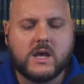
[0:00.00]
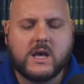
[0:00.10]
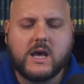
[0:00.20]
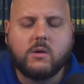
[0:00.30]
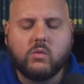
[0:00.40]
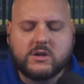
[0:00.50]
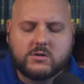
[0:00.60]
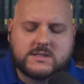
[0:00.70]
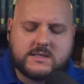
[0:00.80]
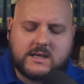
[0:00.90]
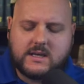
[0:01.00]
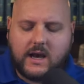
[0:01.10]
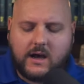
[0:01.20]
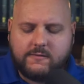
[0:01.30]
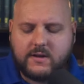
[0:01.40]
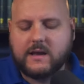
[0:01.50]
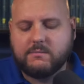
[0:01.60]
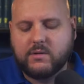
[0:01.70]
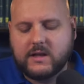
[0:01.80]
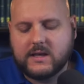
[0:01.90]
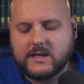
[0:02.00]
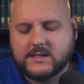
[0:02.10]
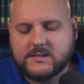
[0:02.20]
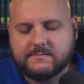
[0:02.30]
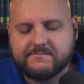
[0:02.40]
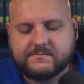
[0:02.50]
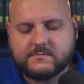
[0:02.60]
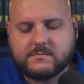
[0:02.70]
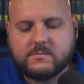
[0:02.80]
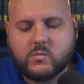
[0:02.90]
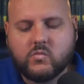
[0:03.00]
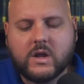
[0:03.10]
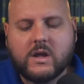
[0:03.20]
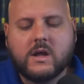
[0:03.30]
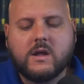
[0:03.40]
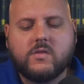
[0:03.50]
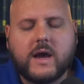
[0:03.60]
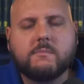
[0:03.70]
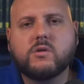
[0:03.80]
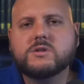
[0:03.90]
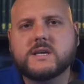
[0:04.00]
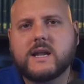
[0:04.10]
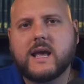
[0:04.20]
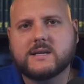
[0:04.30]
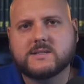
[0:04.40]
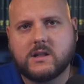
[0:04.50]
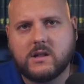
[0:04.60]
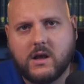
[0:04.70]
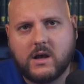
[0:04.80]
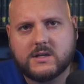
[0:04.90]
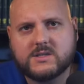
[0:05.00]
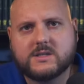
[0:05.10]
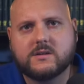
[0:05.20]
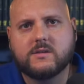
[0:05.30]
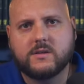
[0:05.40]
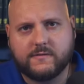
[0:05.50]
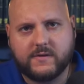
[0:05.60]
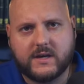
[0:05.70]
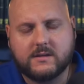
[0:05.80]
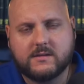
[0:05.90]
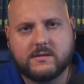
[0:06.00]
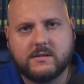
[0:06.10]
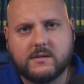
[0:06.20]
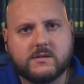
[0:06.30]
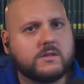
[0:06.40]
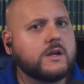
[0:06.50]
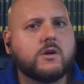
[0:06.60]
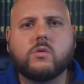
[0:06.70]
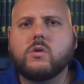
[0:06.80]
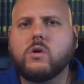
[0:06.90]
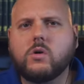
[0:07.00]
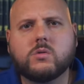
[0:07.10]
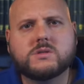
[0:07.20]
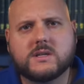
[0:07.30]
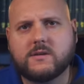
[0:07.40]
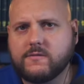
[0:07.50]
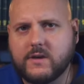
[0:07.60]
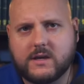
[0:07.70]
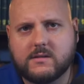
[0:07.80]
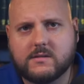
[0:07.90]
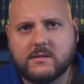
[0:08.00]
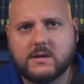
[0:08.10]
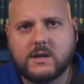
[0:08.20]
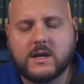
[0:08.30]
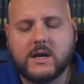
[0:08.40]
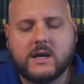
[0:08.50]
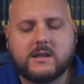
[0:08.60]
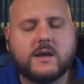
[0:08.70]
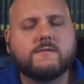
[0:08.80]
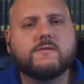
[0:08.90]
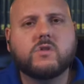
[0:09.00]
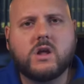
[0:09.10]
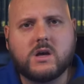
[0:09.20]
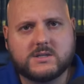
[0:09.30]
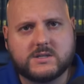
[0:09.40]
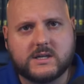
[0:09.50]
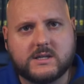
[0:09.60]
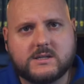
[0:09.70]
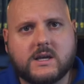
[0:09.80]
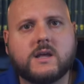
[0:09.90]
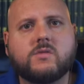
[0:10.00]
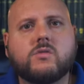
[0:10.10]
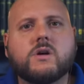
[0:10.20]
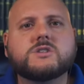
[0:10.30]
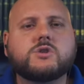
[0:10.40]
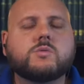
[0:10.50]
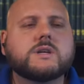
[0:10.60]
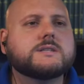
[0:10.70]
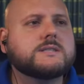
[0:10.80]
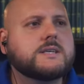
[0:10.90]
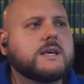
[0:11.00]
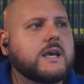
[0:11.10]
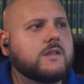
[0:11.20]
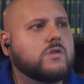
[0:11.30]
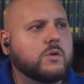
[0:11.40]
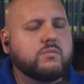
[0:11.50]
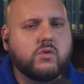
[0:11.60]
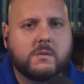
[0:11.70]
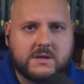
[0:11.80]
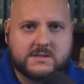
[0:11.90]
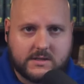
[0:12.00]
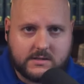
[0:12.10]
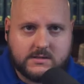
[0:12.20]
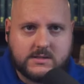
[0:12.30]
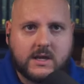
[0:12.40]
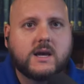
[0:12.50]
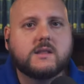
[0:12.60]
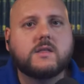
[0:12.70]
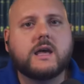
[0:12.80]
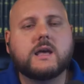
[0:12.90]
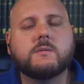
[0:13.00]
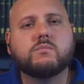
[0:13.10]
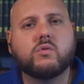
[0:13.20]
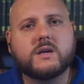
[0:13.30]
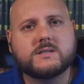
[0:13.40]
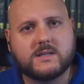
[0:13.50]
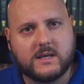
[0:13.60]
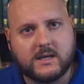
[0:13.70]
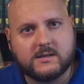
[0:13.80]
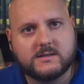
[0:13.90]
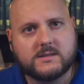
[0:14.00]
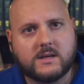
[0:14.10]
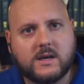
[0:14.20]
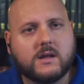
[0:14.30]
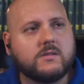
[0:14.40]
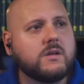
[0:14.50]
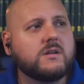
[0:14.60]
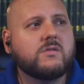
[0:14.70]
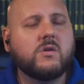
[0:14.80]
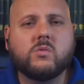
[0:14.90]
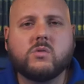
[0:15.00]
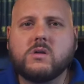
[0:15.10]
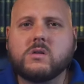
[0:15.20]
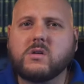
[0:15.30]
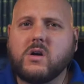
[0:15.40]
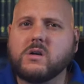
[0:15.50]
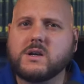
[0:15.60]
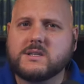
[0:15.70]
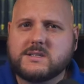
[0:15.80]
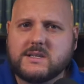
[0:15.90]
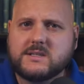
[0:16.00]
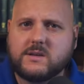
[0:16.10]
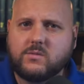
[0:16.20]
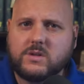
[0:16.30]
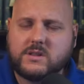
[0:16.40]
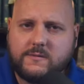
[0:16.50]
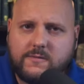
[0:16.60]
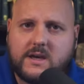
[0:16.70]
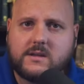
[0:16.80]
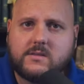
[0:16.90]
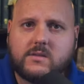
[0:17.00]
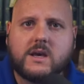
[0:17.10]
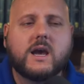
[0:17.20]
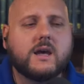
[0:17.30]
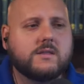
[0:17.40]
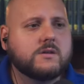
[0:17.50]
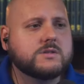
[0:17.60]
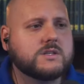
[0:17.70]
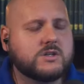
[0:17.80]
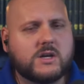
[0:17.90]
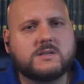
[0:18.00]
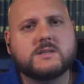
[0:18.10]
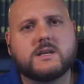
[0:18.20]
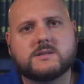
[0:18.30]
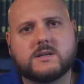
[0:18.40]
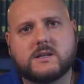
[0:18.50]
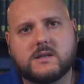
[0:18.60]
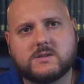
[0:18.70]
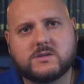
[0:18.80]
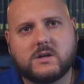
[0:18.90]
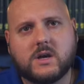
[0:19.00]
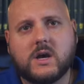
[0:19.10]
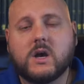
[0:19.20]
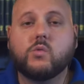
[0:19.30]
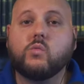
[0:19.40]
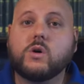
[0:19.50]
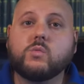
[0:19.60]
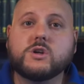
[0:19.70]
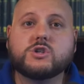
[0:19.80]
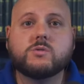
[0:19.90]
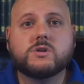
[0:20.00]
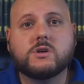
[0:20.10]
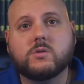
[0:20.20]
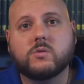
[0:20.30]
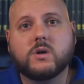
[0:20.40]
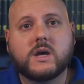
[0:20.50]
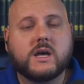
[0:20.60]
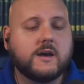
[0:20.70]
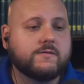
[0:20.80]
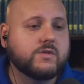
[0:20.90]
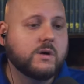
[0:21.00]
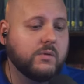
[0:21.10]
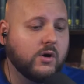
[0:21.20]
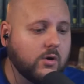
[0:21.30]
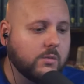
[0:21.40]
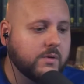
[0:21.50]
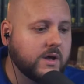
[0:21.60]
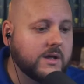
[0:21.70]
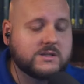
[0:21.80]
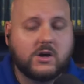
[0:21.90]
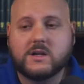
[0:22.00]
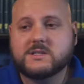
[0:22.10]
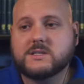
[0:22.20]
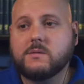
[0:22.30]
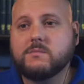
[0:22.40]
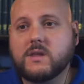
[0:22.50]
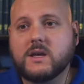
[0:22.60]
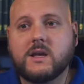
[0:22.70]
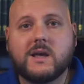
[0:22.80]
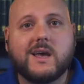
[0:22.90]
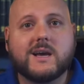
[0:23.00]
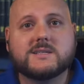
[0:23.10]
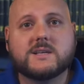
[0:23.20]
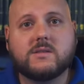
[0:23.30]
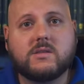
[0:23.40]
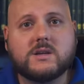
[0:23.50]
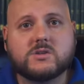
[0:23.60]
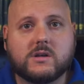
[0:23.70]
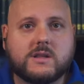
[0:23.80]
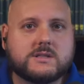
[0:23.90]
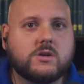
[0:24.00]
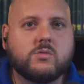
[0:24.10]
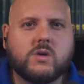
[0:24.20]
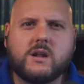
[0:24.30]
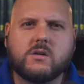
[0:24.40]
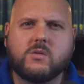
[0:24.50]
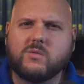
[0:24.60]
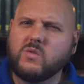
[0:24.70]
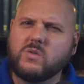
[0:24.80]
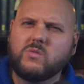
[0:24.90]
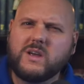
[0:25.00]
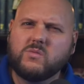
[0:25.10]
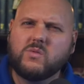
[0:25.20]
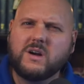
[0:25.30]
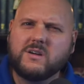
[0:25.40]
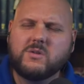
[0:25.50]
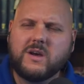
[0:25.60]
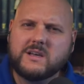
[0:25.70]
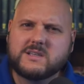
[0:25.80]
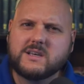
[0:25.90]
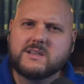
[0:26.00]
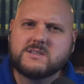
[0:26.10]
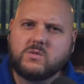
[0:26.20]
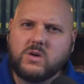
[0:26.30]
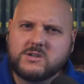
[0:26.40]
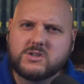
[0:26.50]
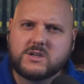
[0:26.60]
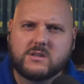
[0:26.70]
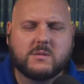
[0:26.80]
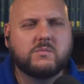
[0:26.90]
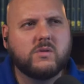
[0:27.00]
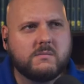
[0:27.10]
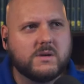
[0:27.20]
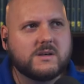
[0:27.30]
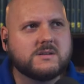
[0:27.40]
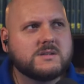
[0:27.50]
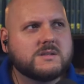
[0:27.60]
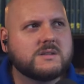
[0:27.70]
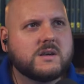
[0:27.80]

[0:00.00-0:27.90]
And what you'll see often at play is that person has lost the faith. They don't hold to the faith. They've lost it. And thus you can see in their premises, they embrace things that no longer are consistent with the faith. And they'll suggest things like this What would you do if the Pope taught something ex cathedra that's heretical? Well, wait, why are you asking this question? The premise